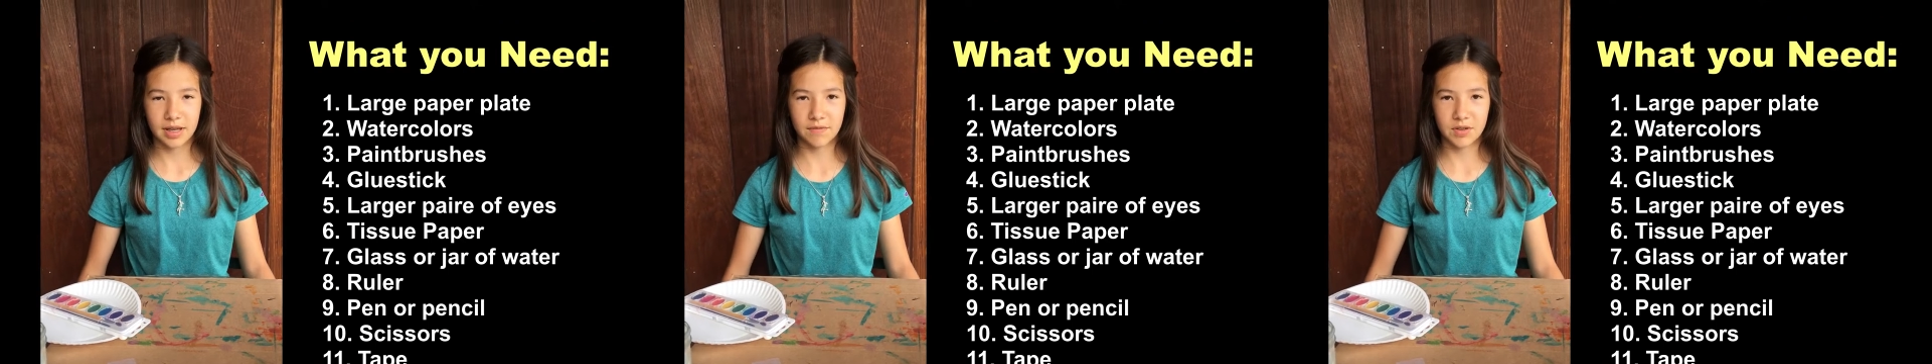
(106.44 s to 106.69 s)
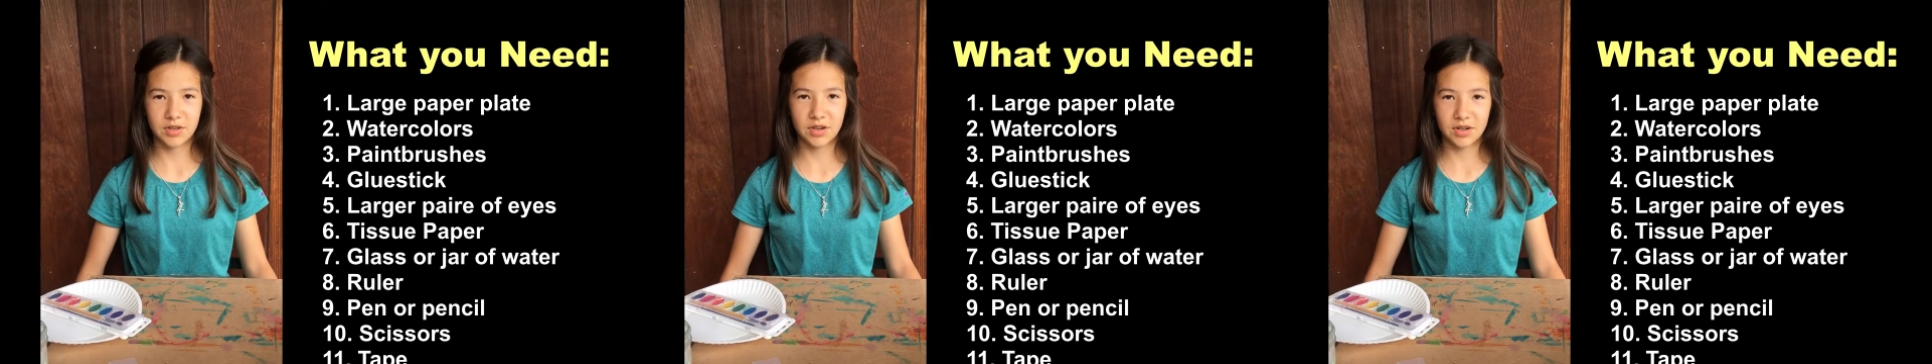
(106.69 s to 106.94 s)

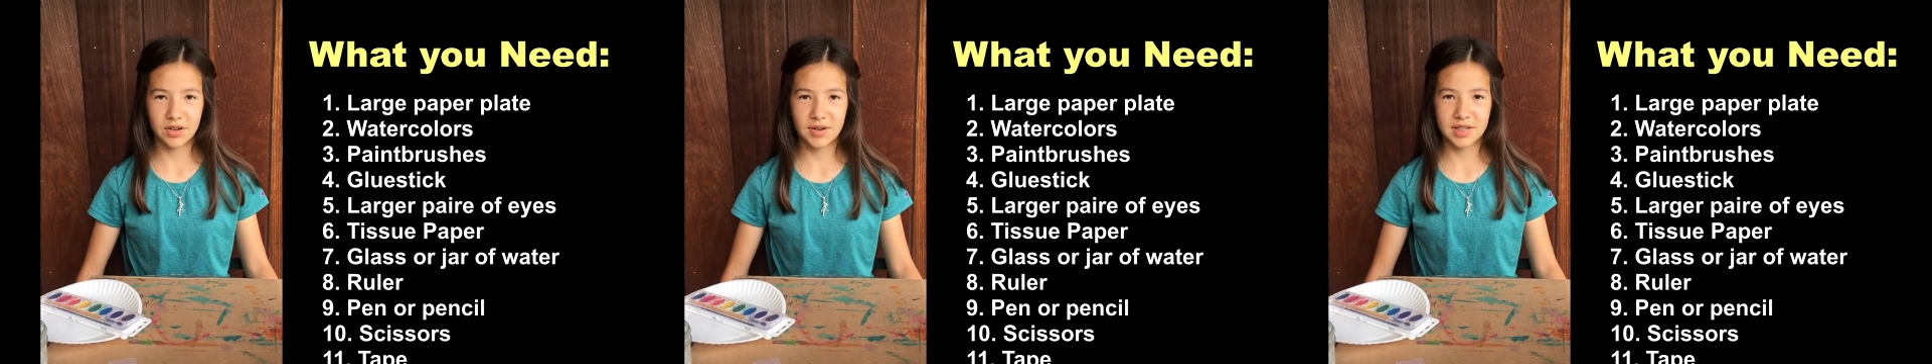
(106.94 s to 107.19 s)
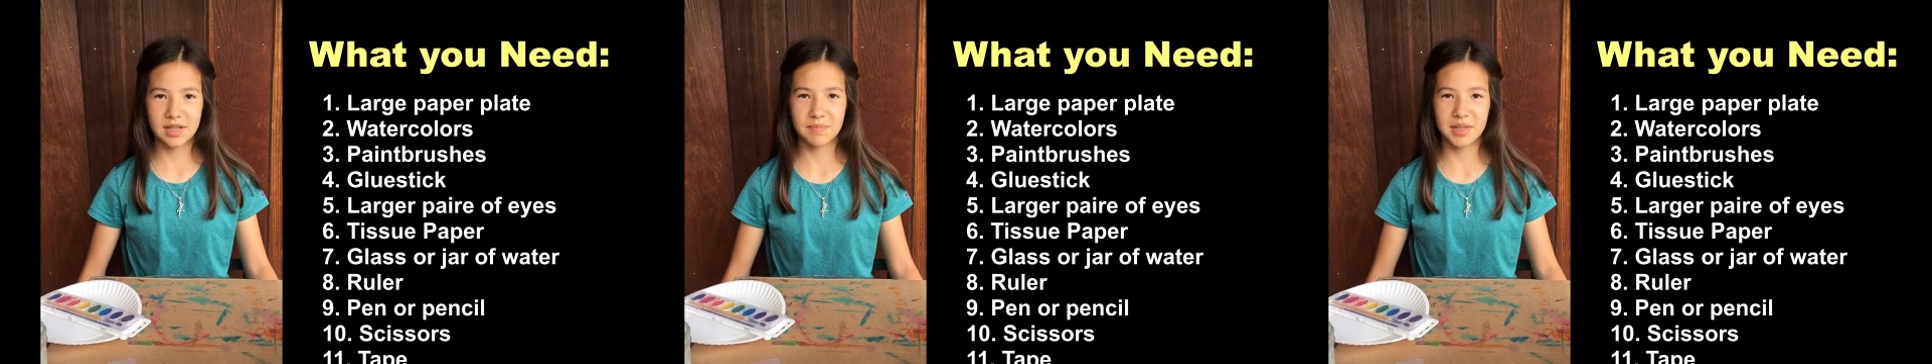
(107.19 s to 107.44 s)
If you don't know
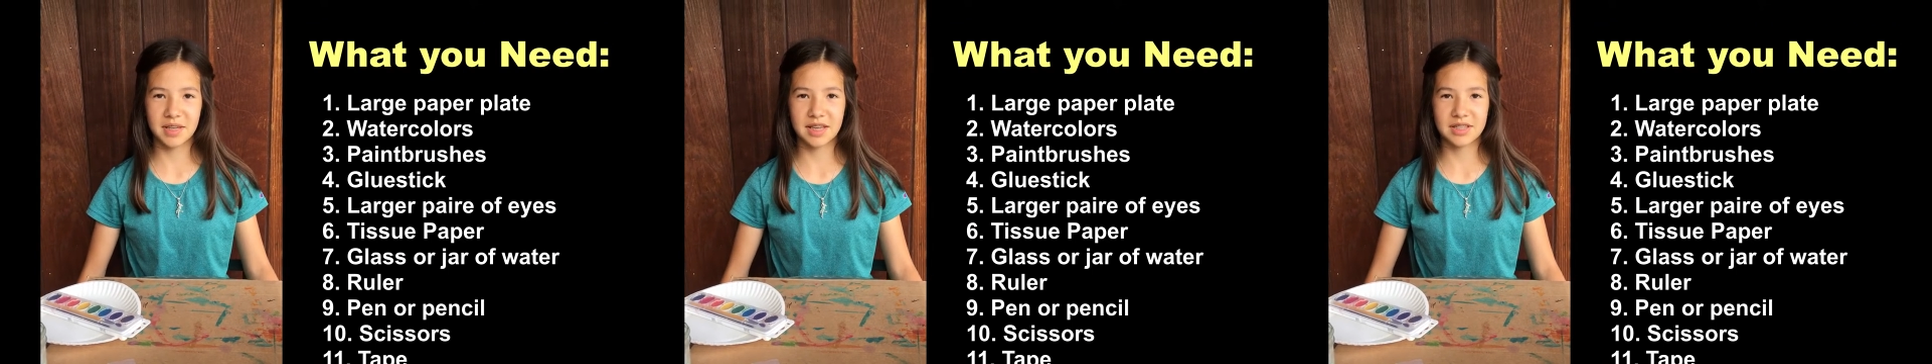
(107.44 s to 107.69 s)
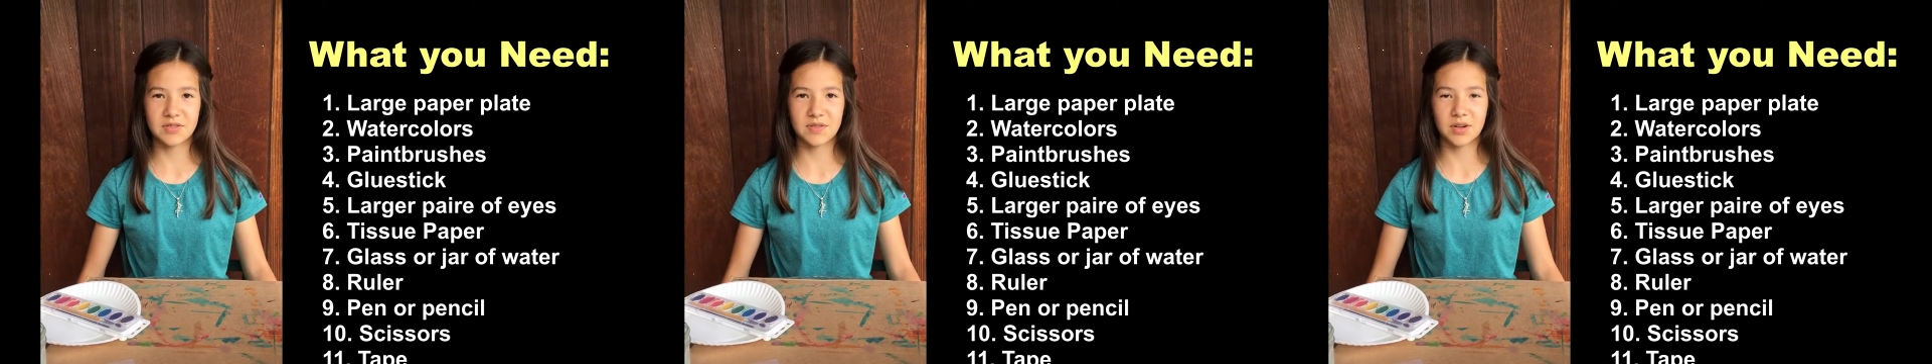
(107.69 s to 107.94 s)
where something
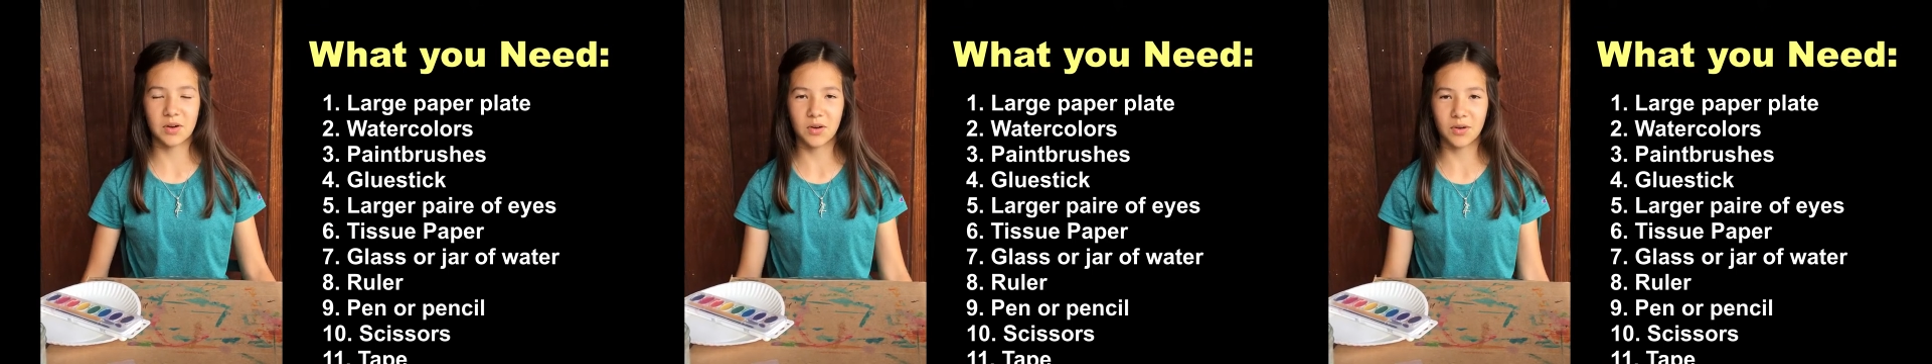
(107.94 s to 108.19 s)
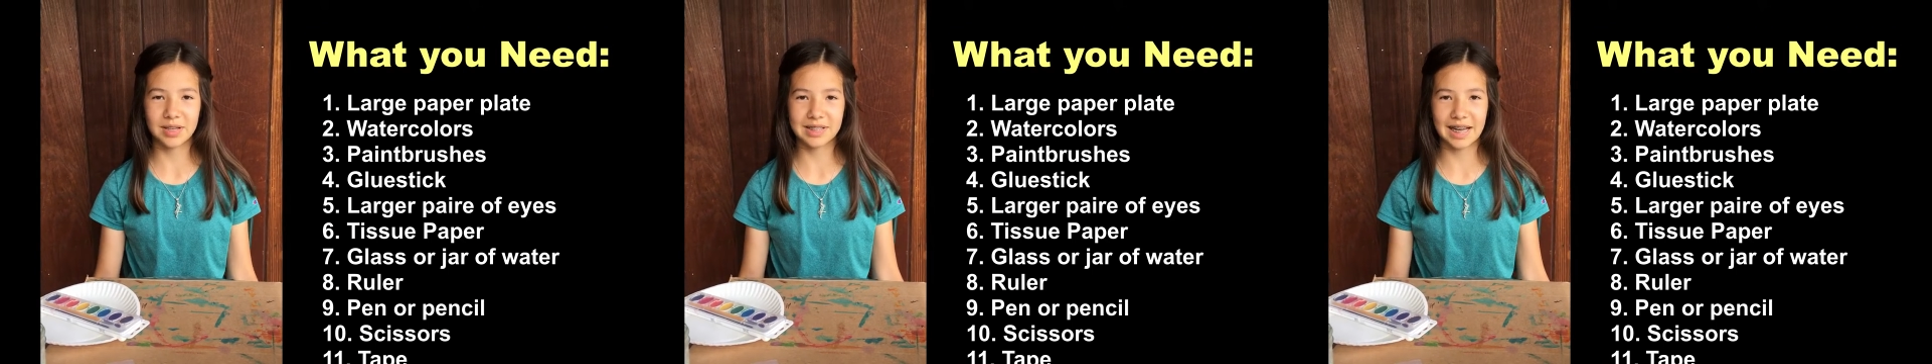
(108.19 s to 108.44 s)
is, you can
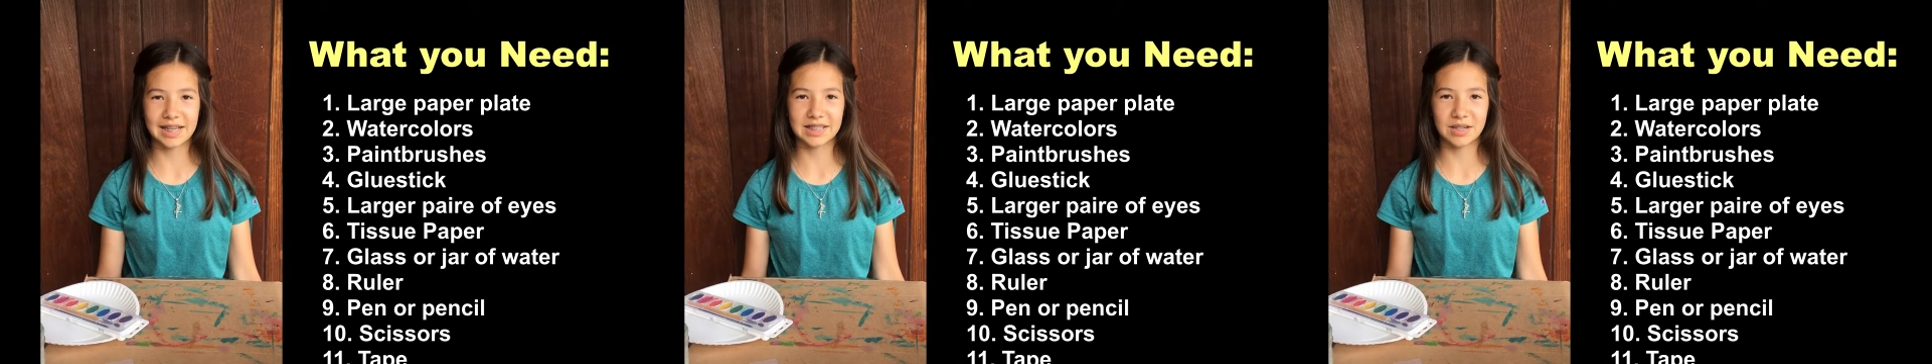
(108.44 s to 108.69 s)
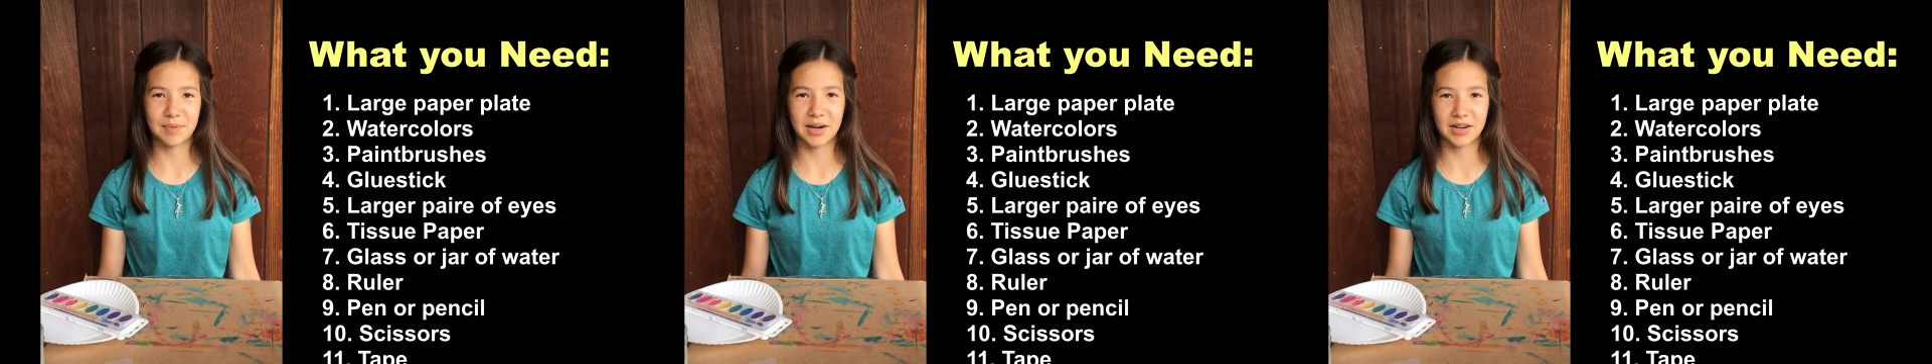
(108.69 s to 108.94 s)
always
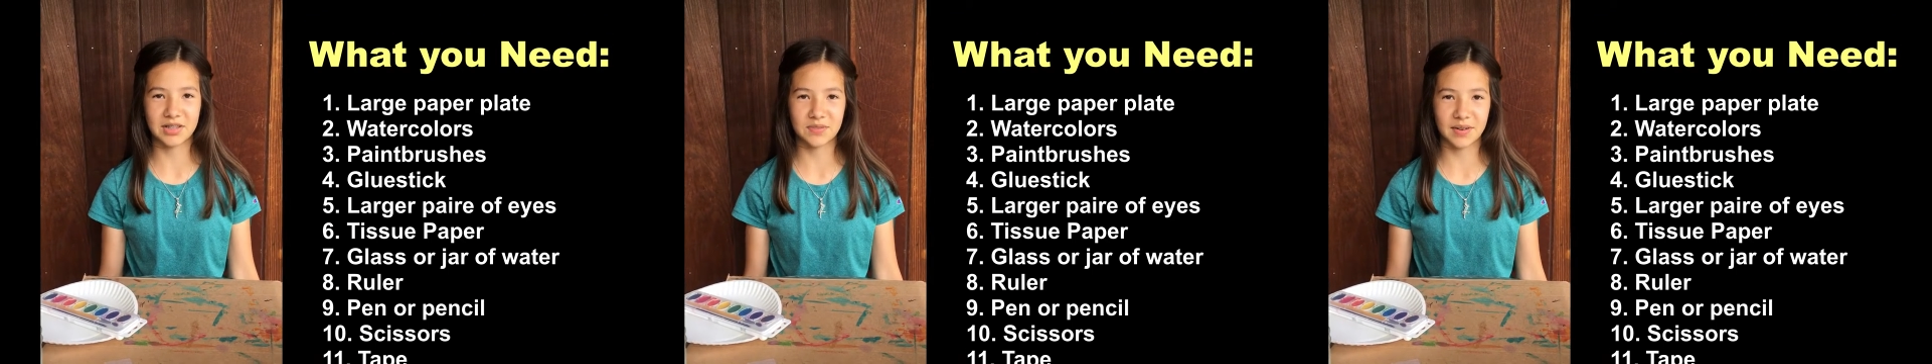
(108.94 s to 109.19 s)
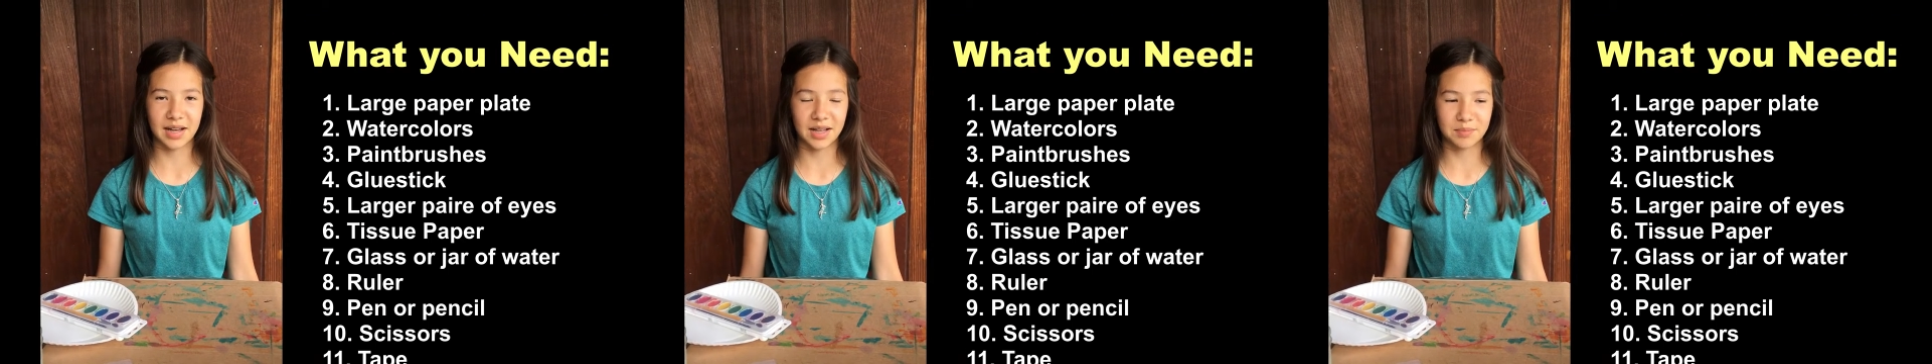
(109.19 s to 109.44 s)
ask your parents
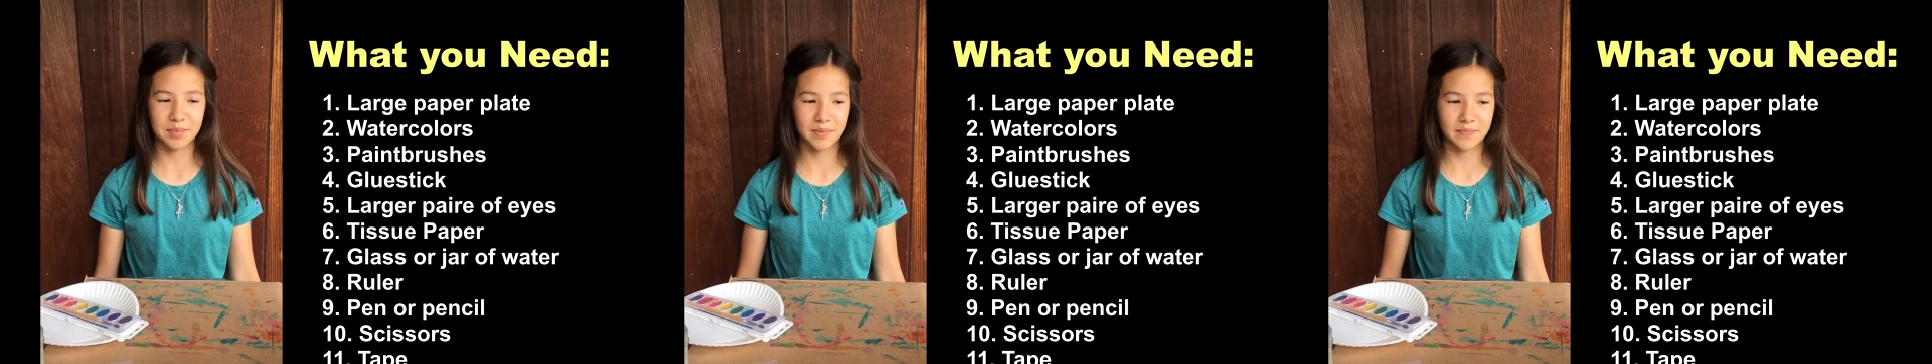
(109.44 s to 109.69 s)
for help.